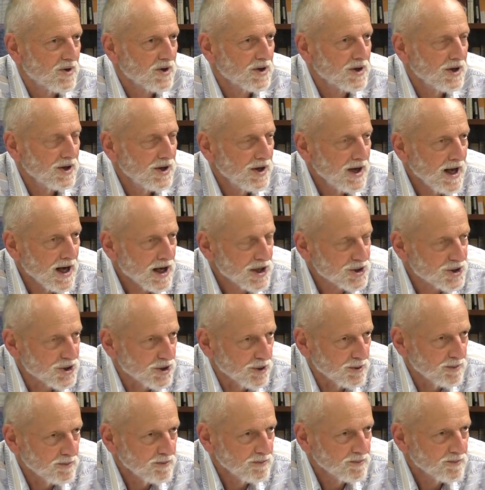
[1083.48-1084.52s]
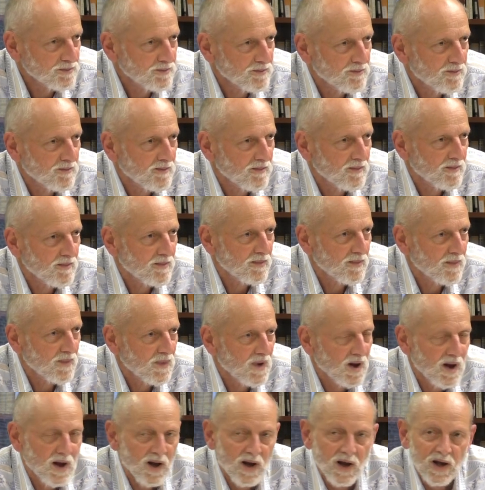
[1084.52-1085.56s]
The connection
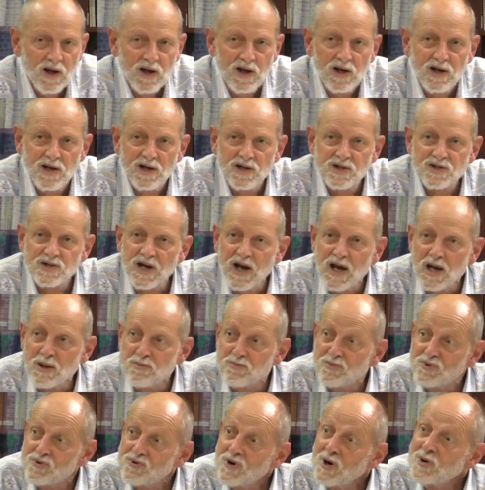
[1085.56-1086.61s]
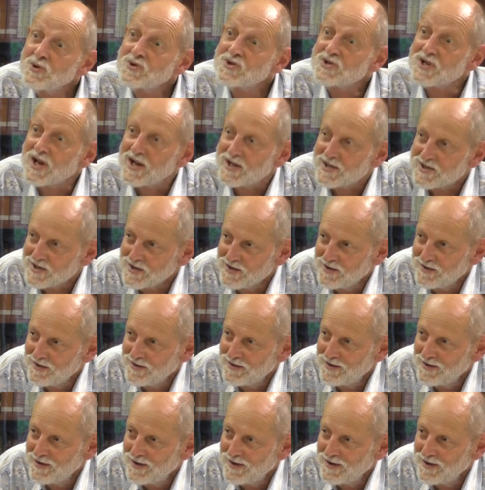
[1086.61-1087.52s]
is a process,